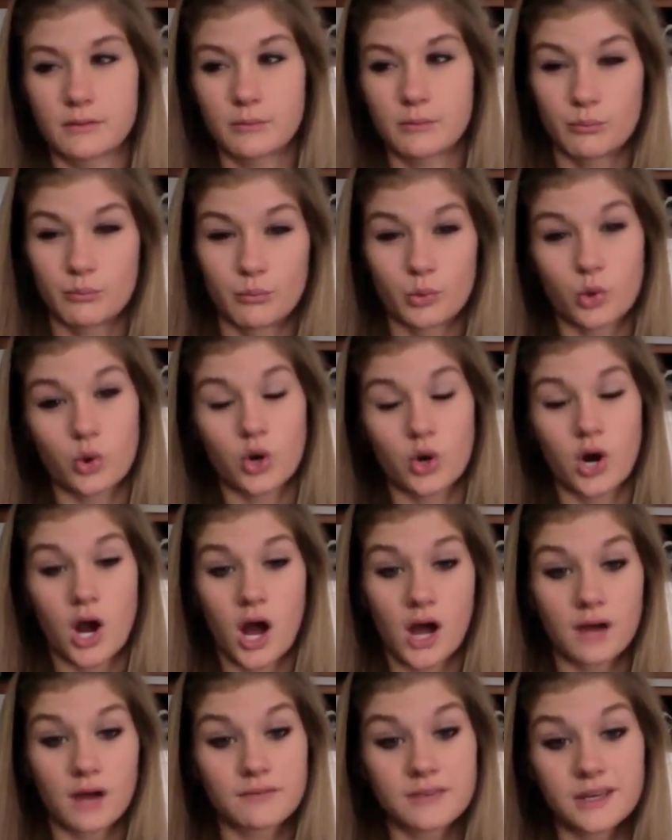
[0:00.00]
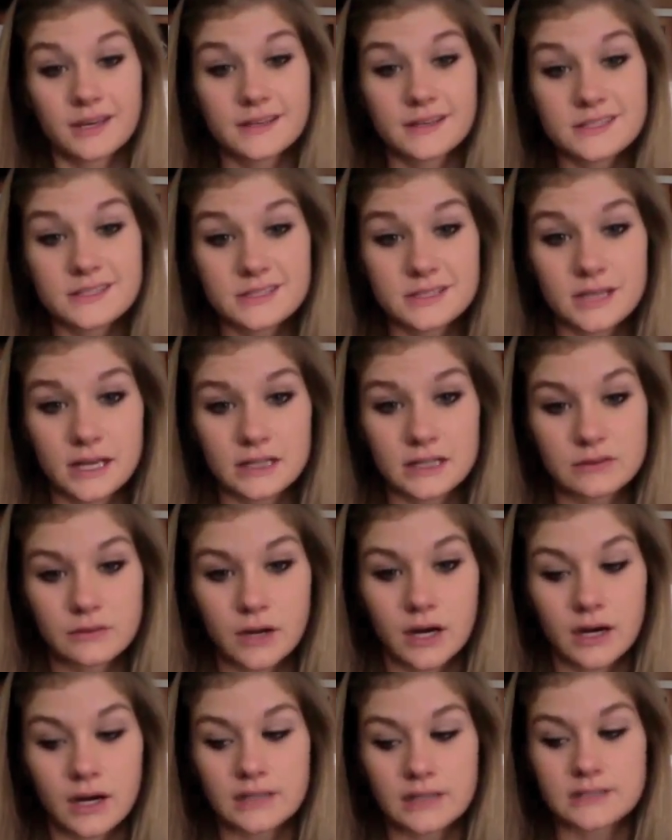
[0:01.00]
more obvious as
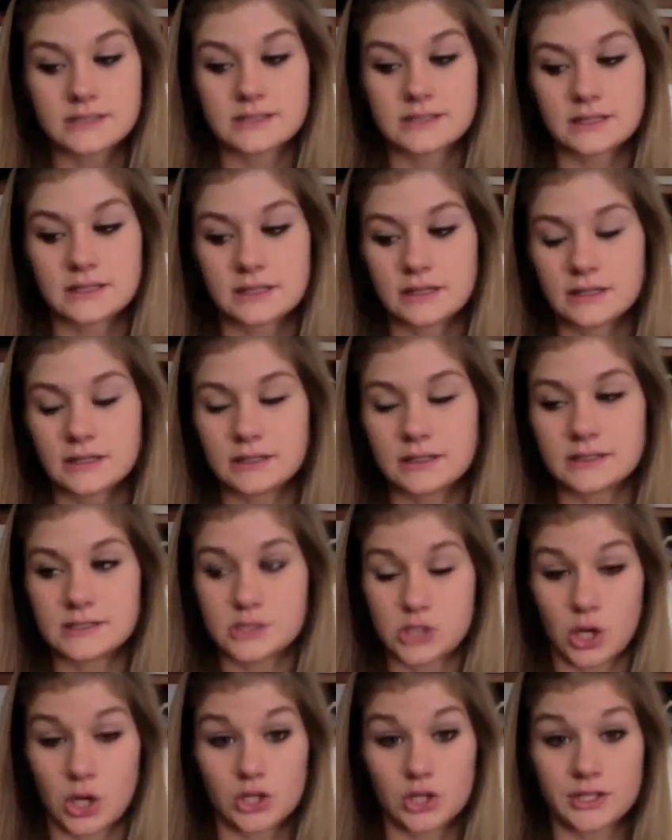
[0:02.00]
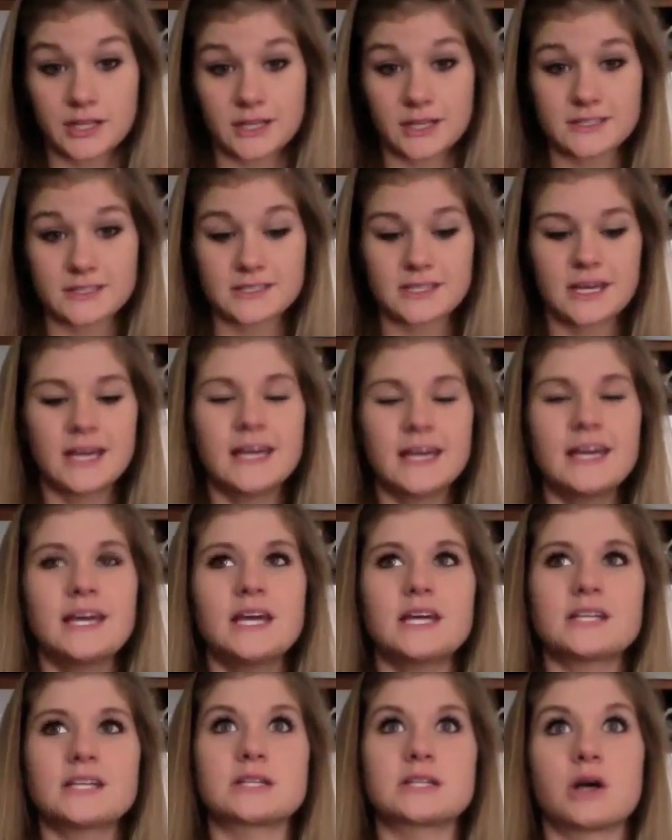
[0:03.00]
far as the dullness.
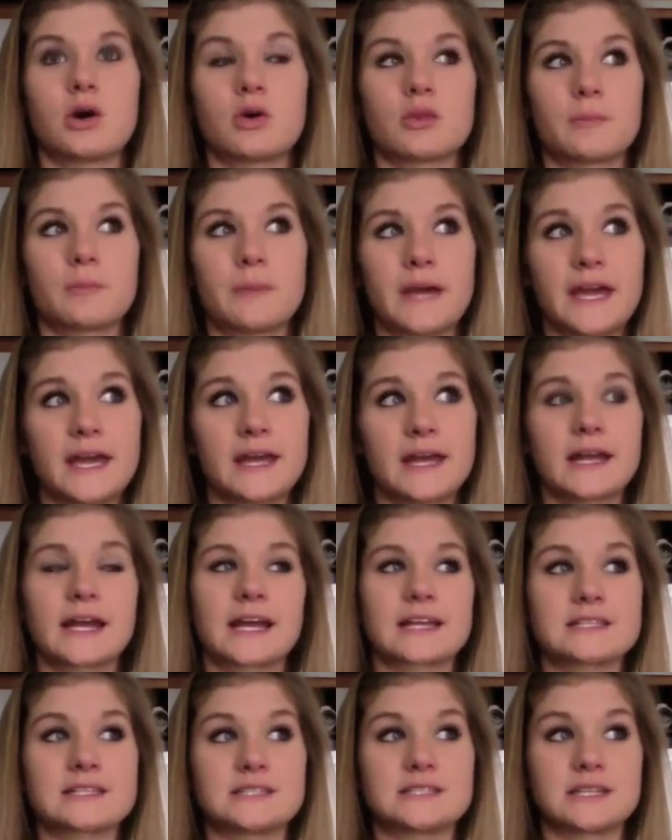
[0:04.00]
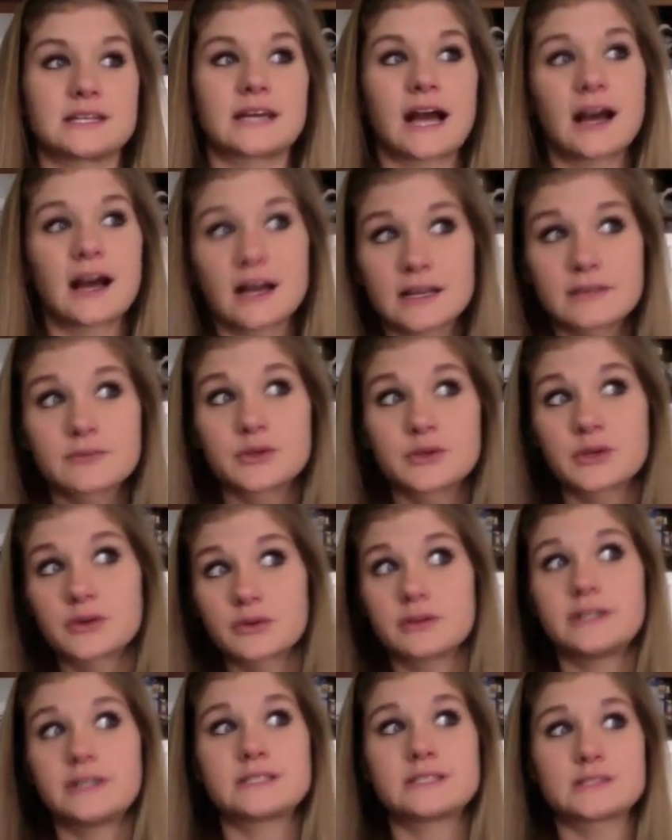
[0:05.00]
So the pain, I guess, did kind of
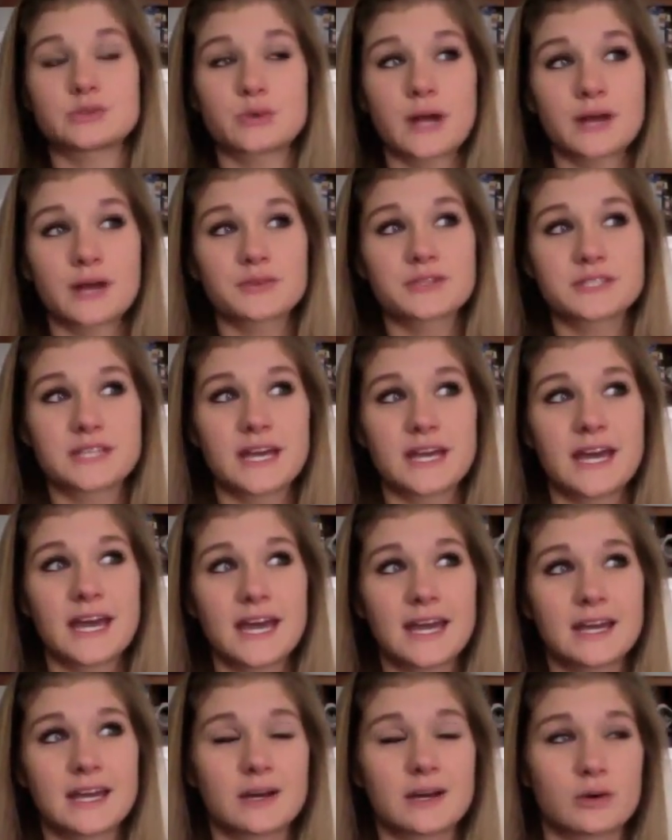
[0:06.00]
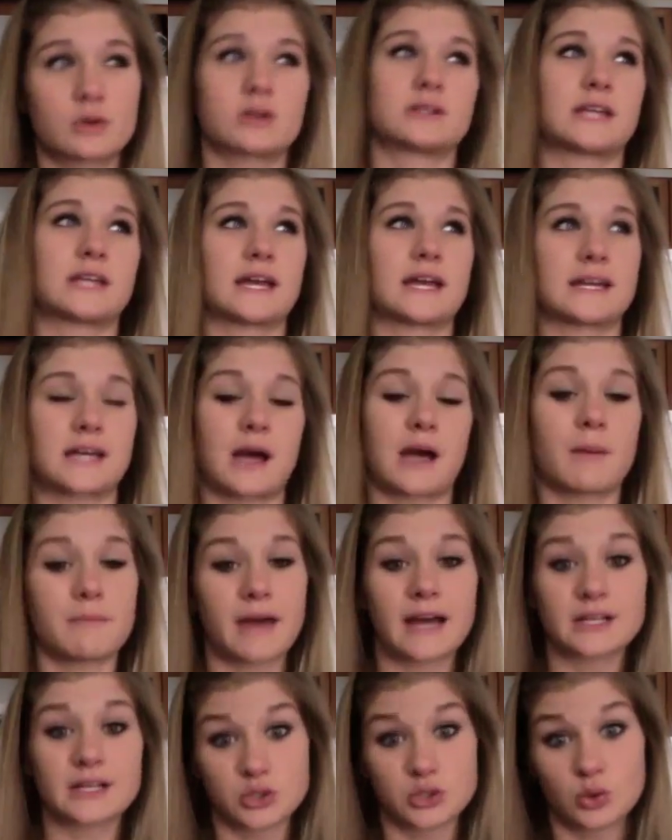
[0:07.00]
increase throughout the day, or come
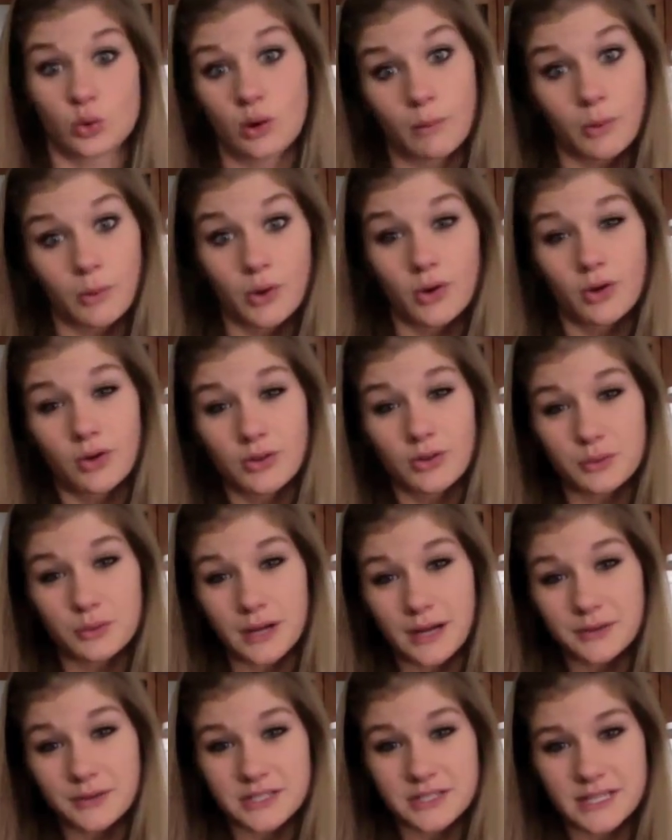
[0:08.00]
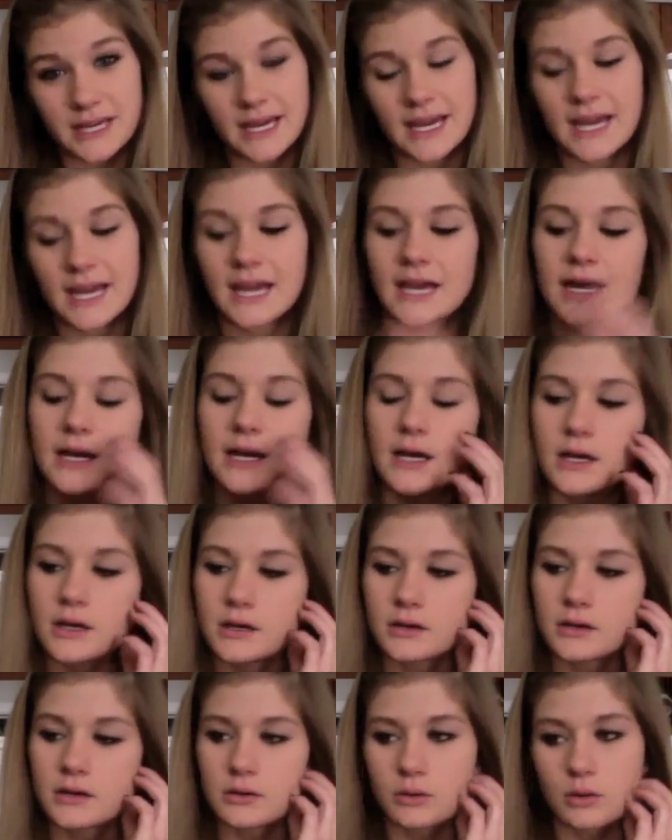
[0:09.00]
back to normal throughout the day,
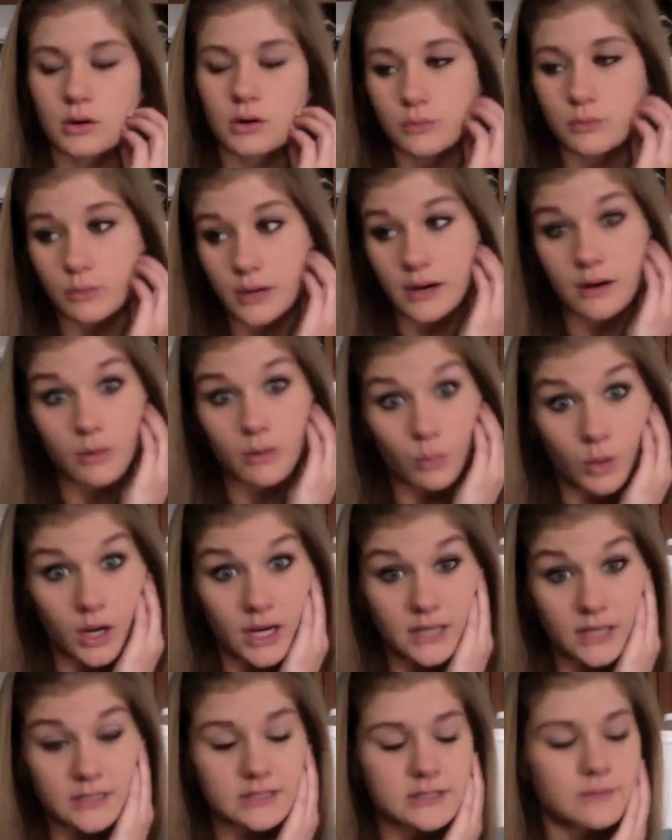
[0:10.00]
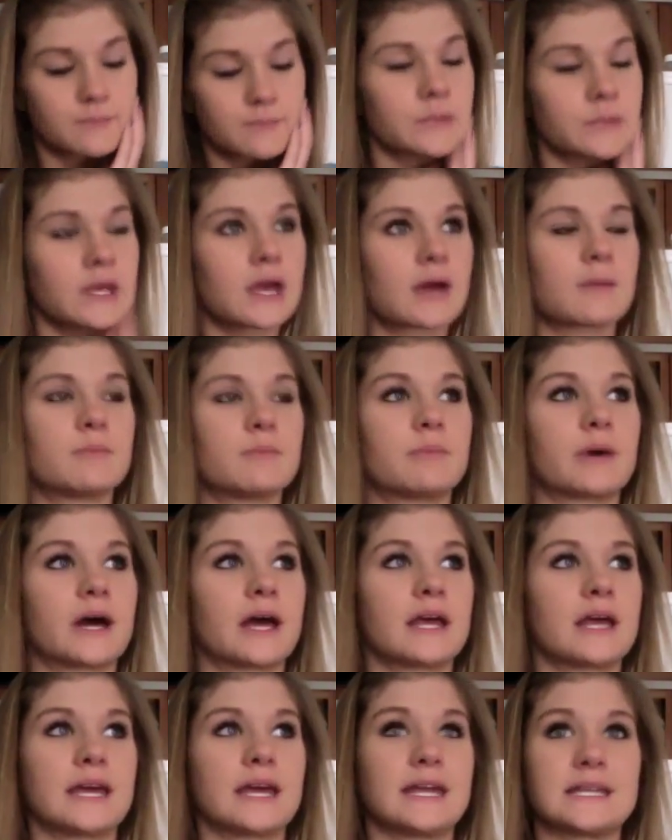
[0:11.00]
or where it was.
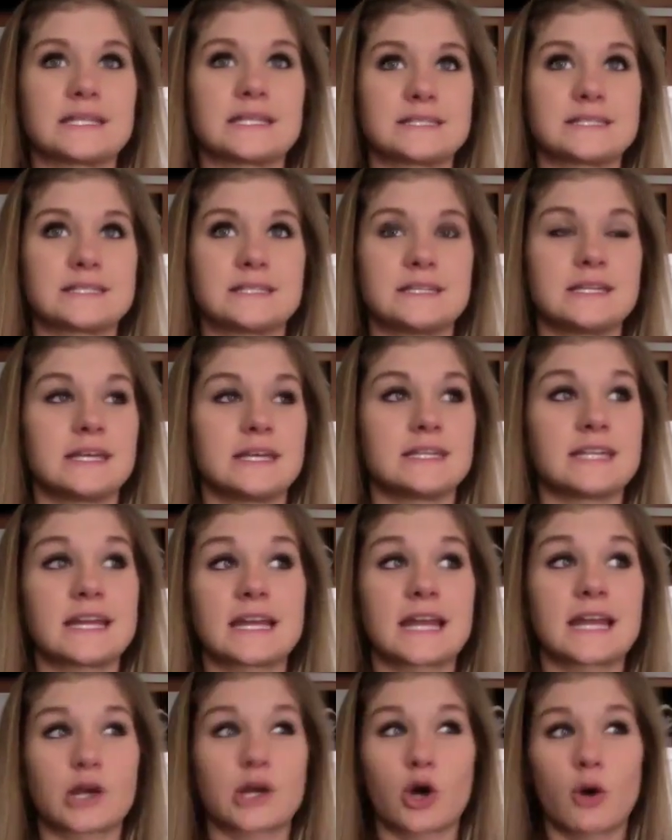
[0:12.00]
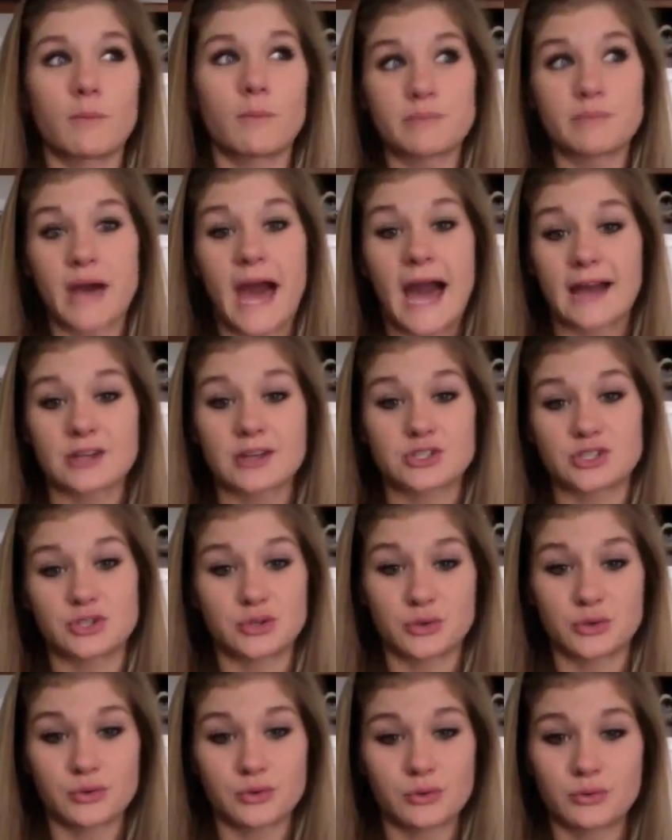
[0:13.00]
But it didn't go back
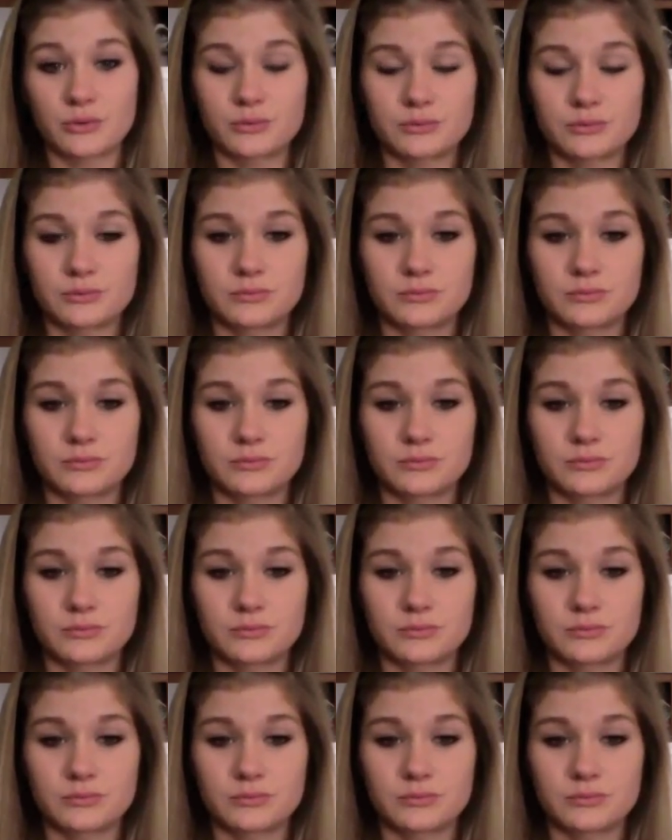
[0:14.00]
to